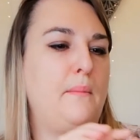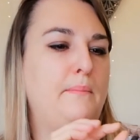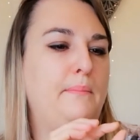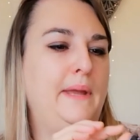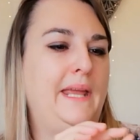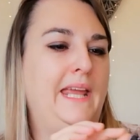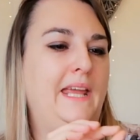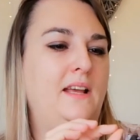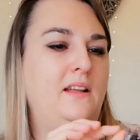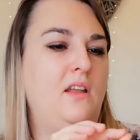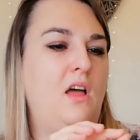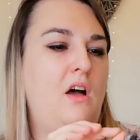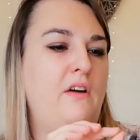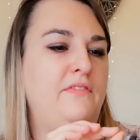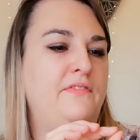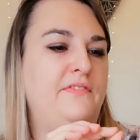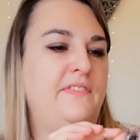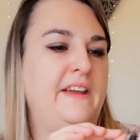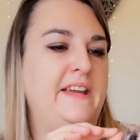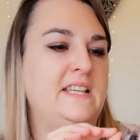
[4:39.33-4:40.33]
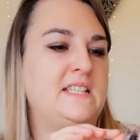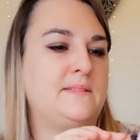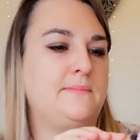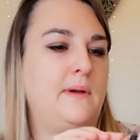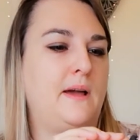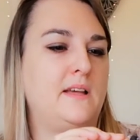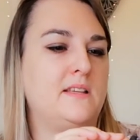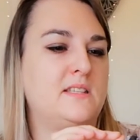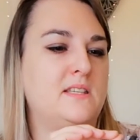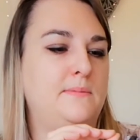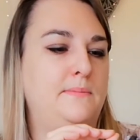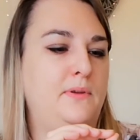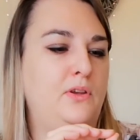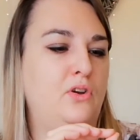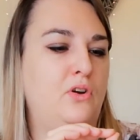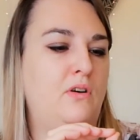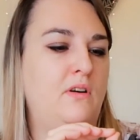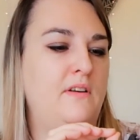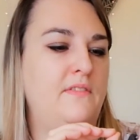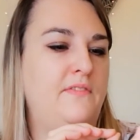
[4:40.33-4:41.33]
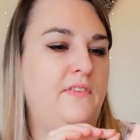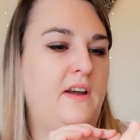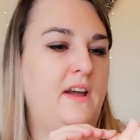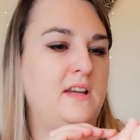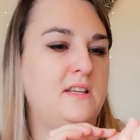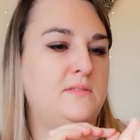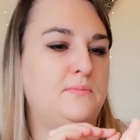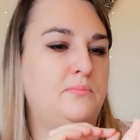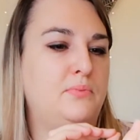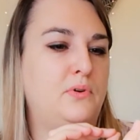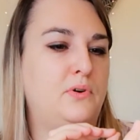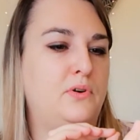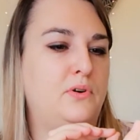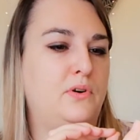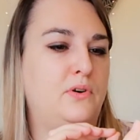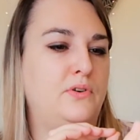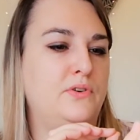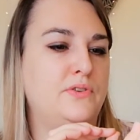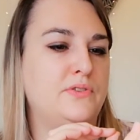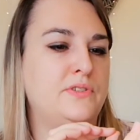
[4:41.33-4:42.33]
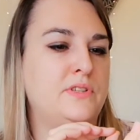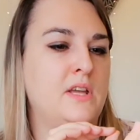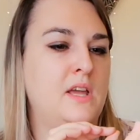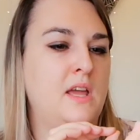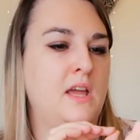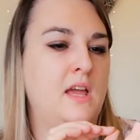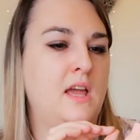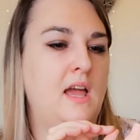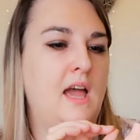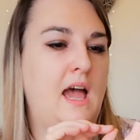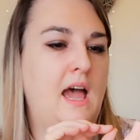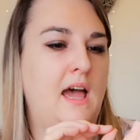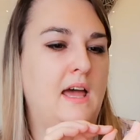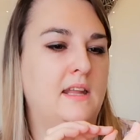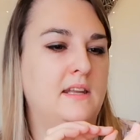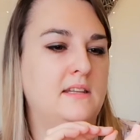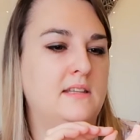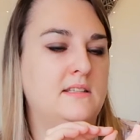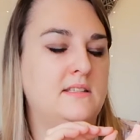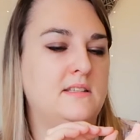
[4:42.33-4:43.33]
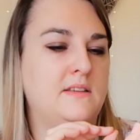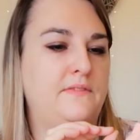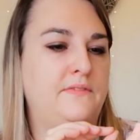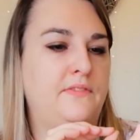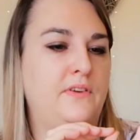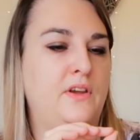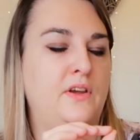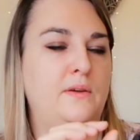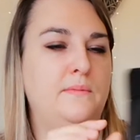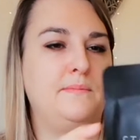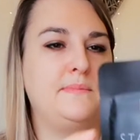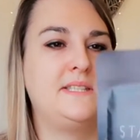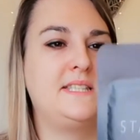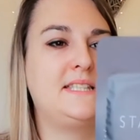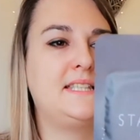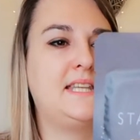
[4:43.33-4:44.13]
Peel Off Face Mask purifies pores and firms